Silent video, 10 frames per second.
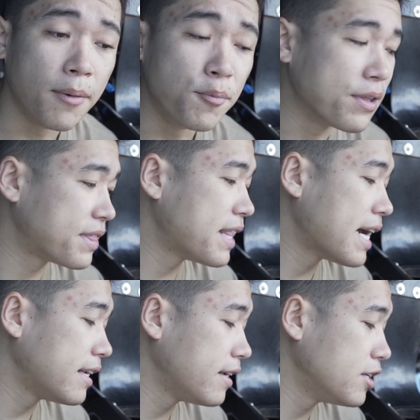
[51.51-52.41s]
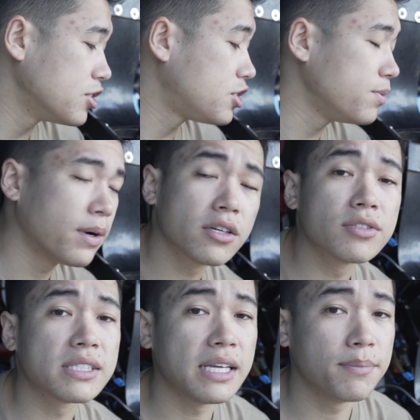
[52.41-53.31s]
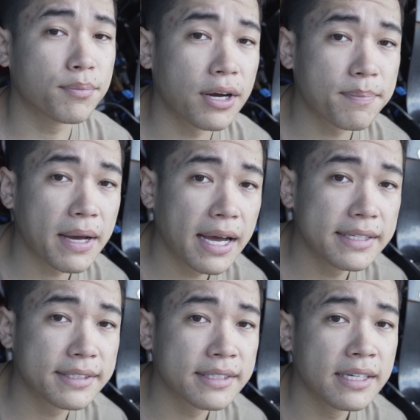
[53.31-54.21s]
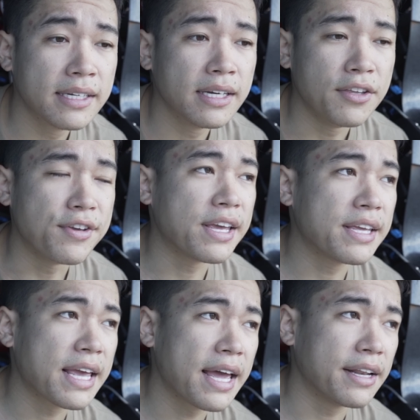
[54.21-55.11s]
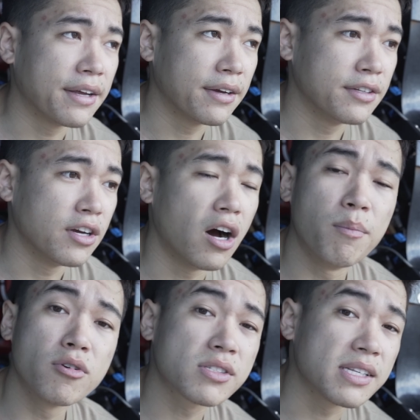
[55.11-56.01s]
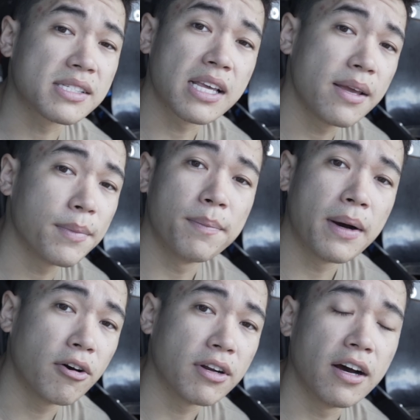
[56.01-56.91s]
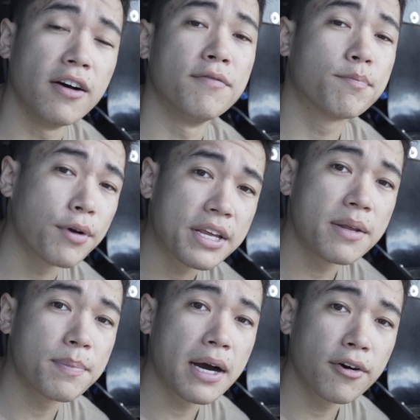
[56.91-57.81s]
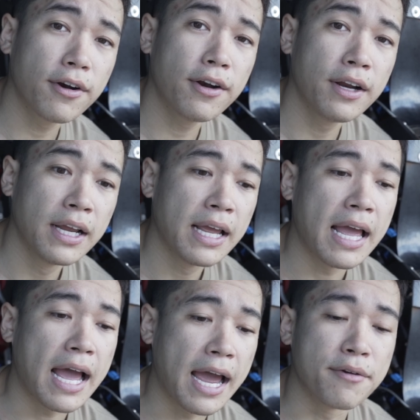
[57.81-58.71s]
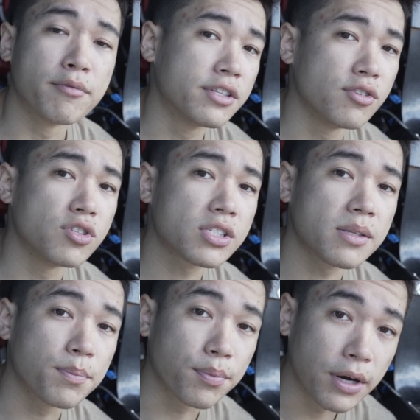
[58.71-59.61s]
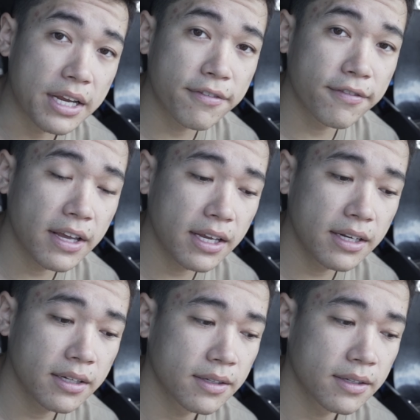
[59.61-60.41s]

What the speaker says: With that Shimano Saint brake pads, you can get almost the same amount of braking power and reduced brake fade.